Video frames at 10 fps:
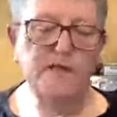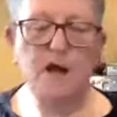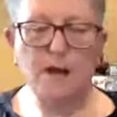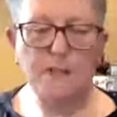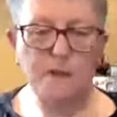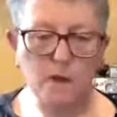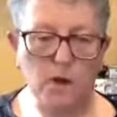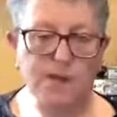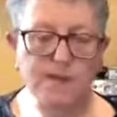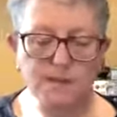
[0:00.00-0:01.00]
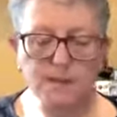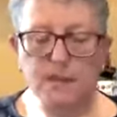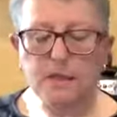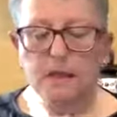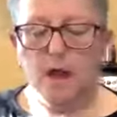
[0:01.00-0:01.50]
timing wise,
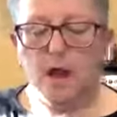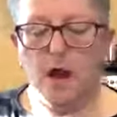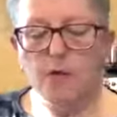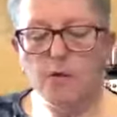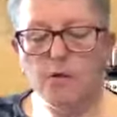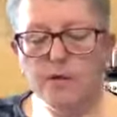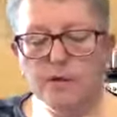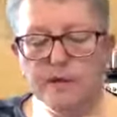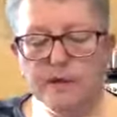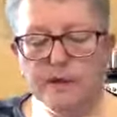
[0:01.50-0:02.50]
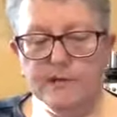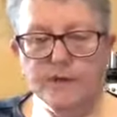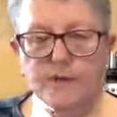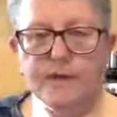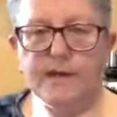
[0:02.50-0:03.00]
I would, if
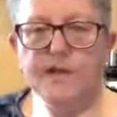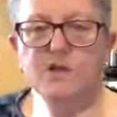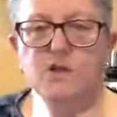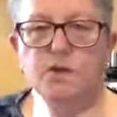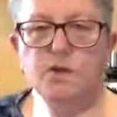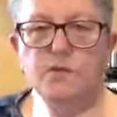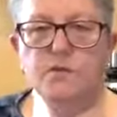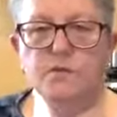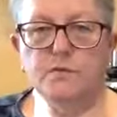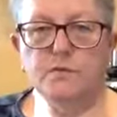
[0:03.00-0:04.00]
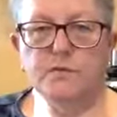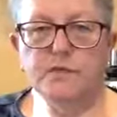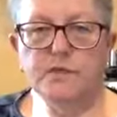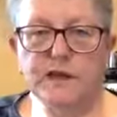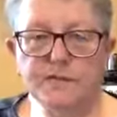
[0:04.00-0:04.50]
you're making dough
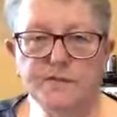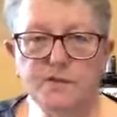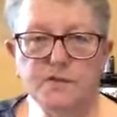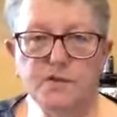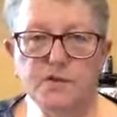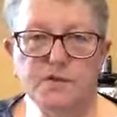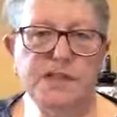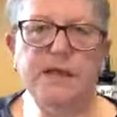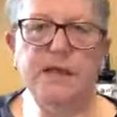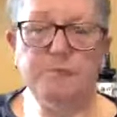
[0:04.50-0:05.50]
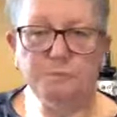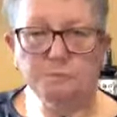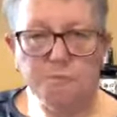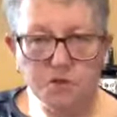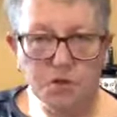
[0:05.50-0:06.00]
this afternoon, say
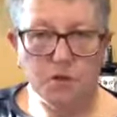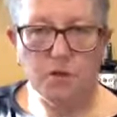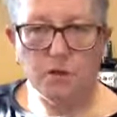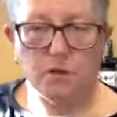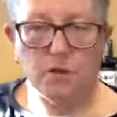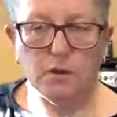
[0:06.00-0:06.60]
2 o'clock,